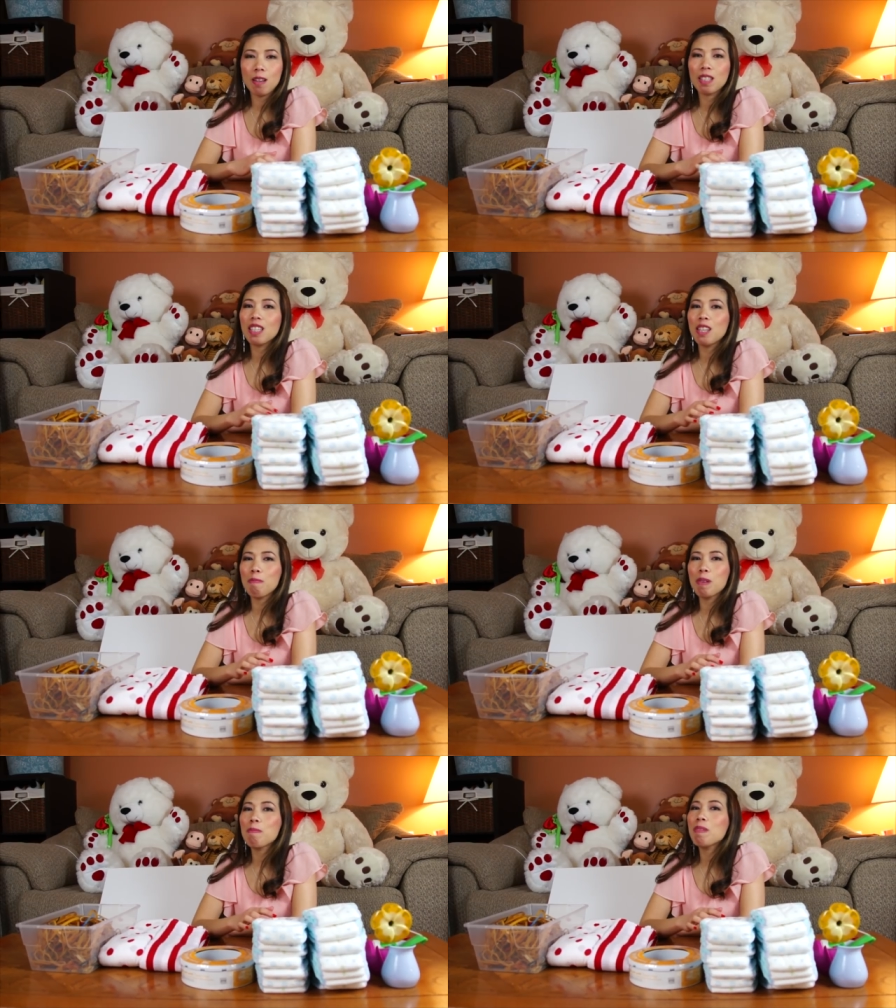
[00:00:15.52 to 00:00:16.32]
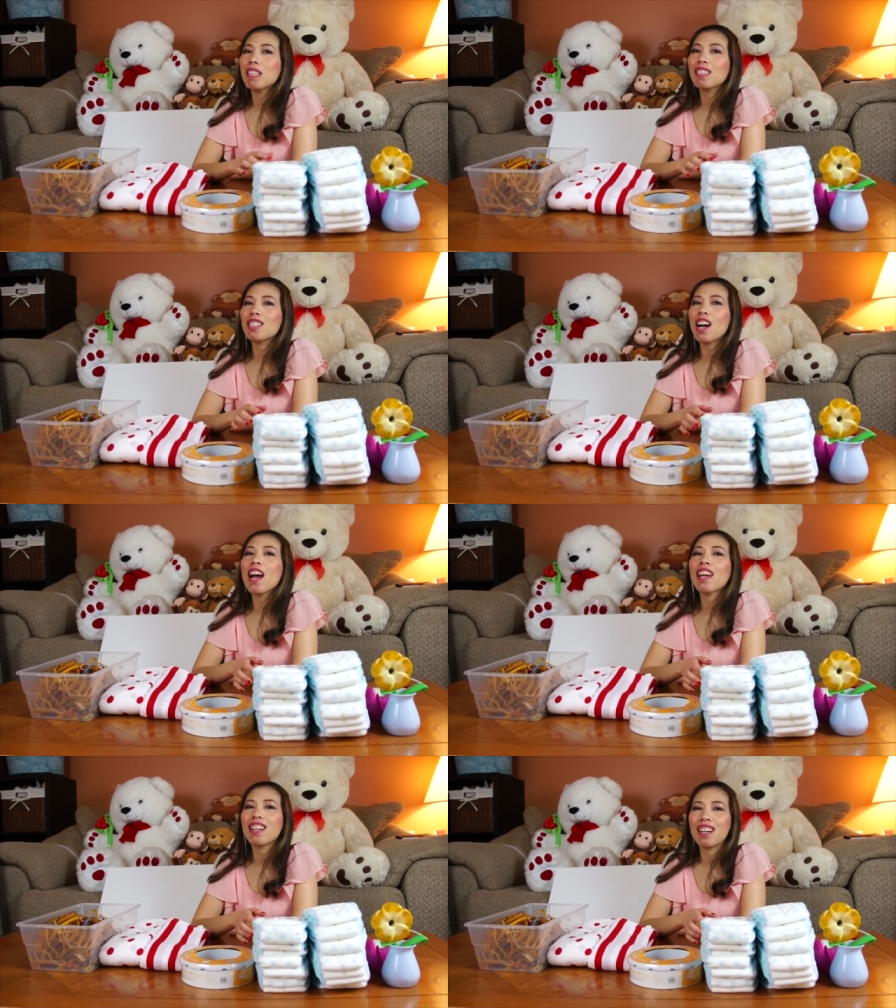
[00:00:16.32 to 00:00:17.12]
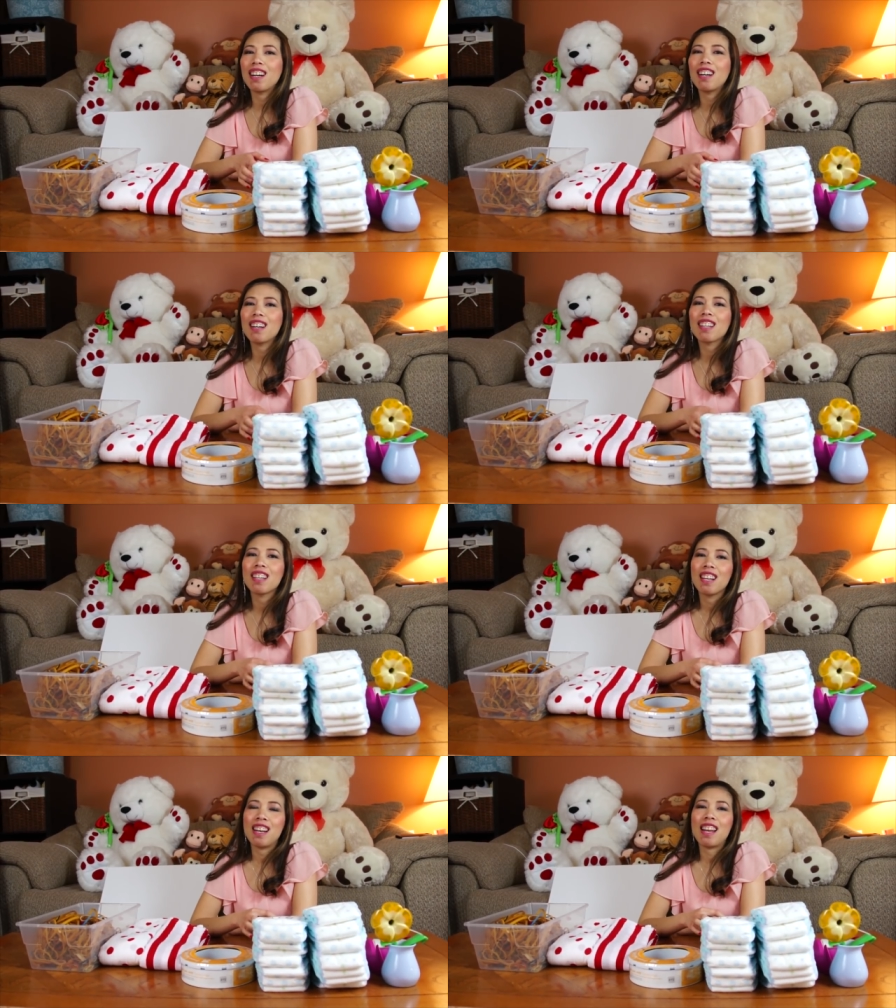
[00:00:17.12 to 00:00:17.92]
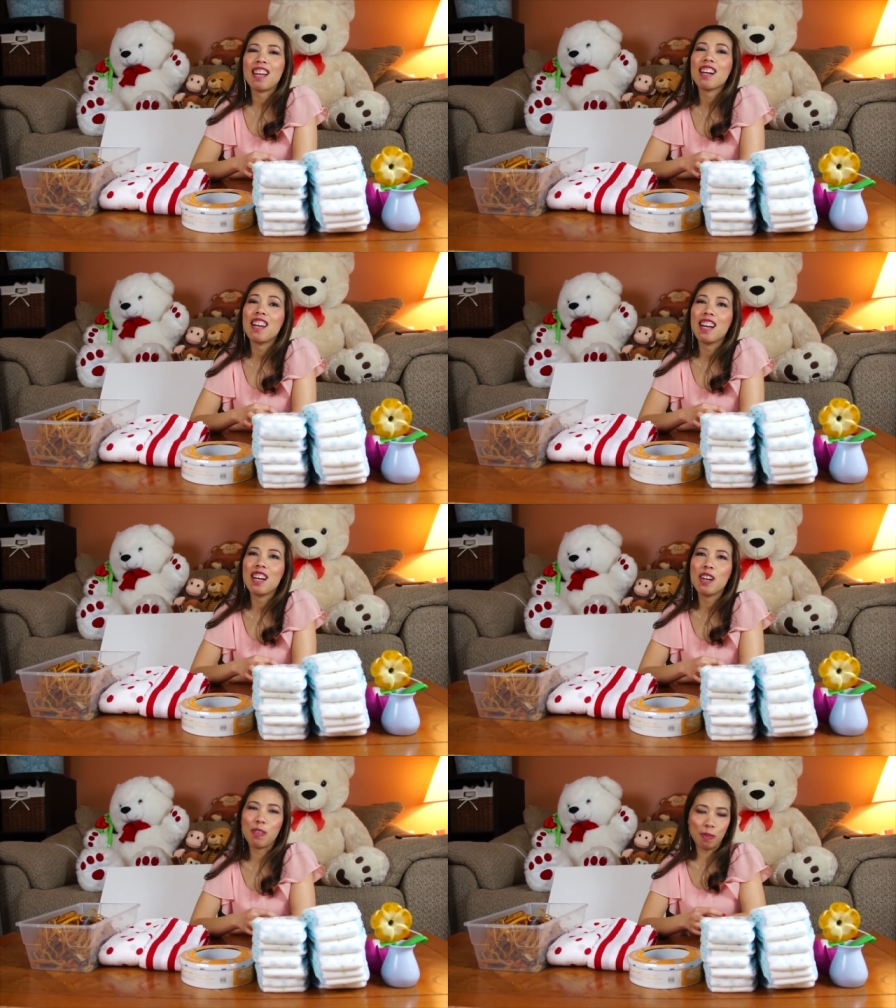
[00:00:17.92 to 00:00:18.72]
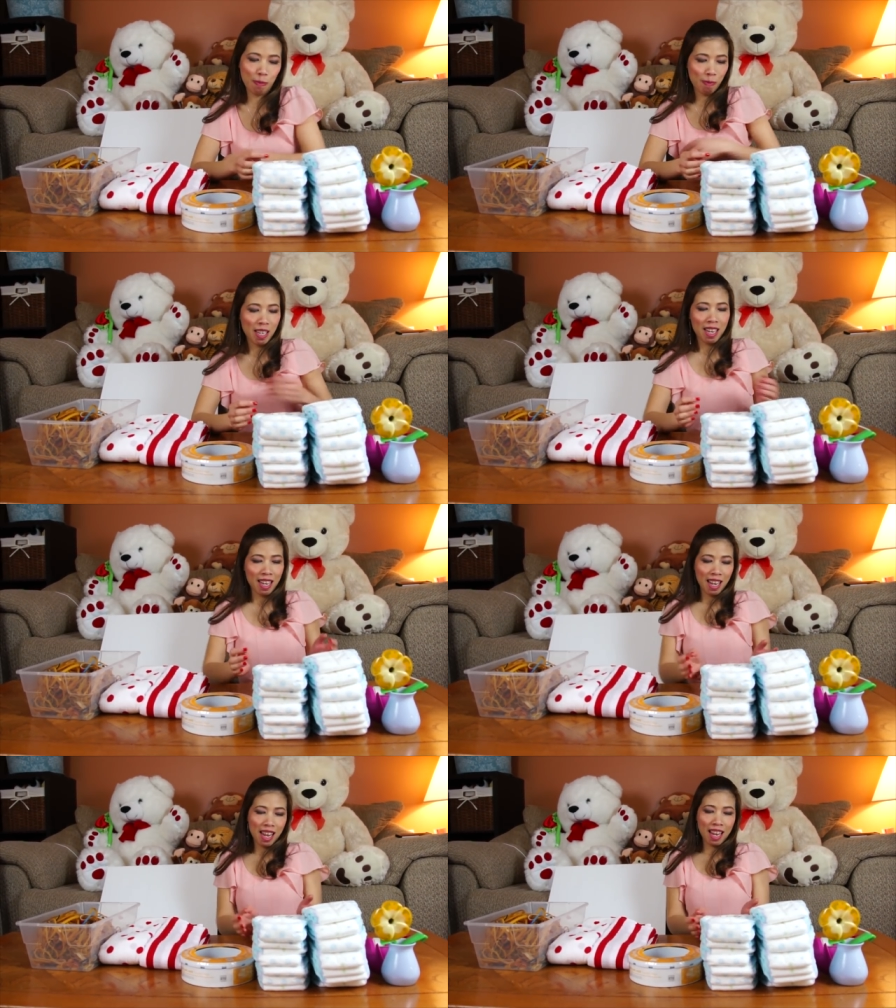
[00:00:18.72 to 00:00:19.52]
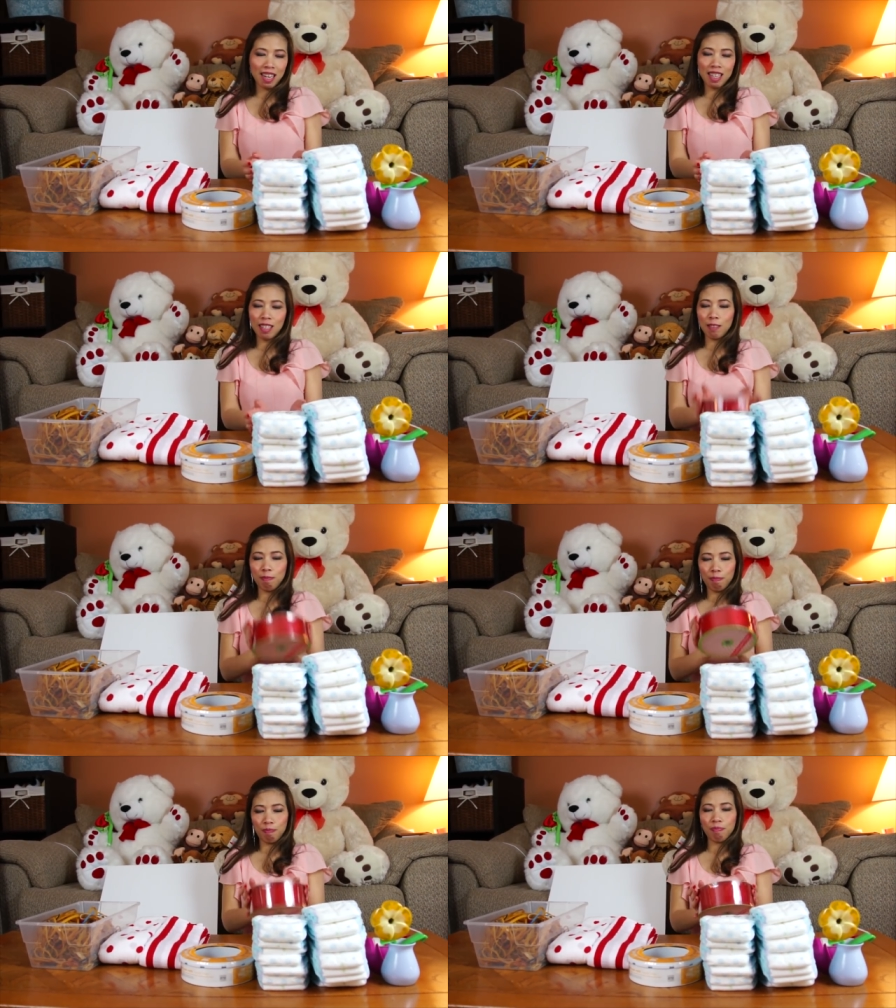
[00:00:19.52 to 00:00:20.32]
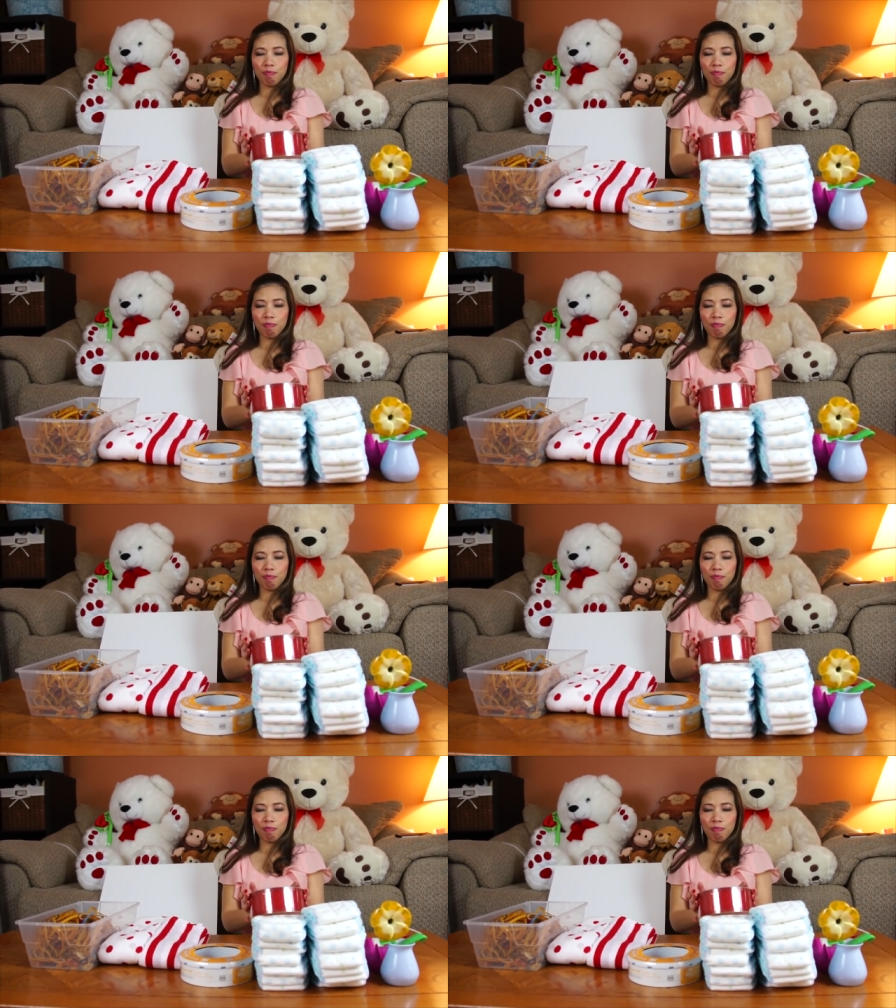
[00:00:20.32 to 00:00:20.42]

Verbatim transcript: it's gonna be a big giant heart like a love and um